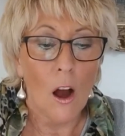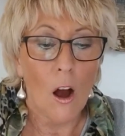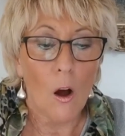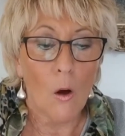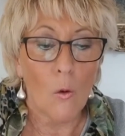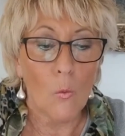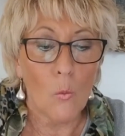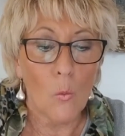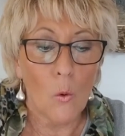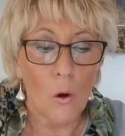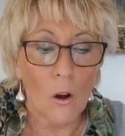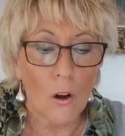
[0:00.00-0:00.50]

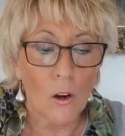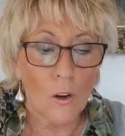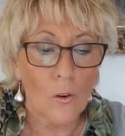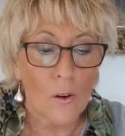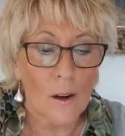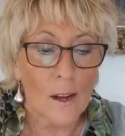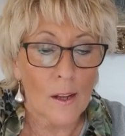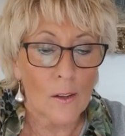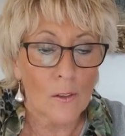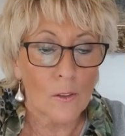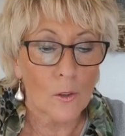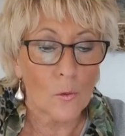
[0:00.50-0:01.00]
On what
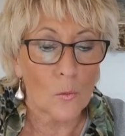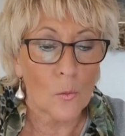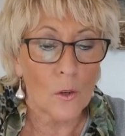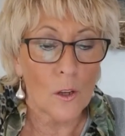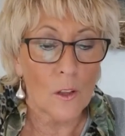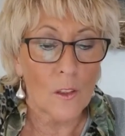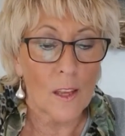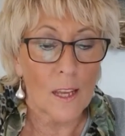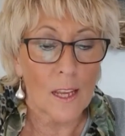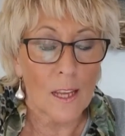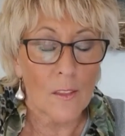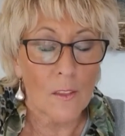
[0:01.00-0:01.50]
grounds
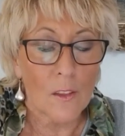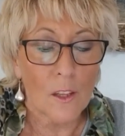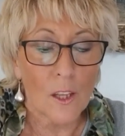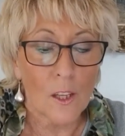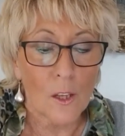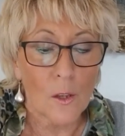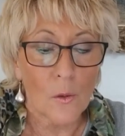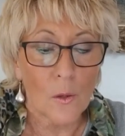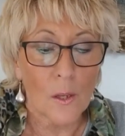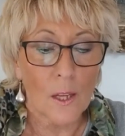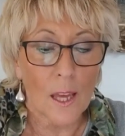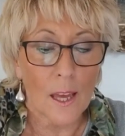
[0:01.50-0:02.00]
were they in
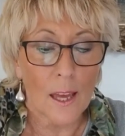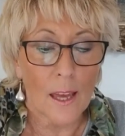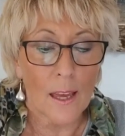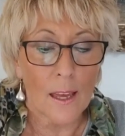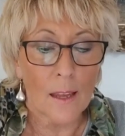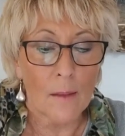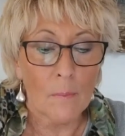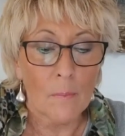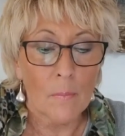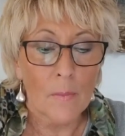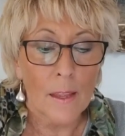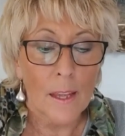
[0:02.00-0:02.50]
the
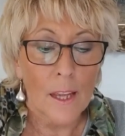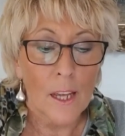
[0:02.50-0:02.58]
UK?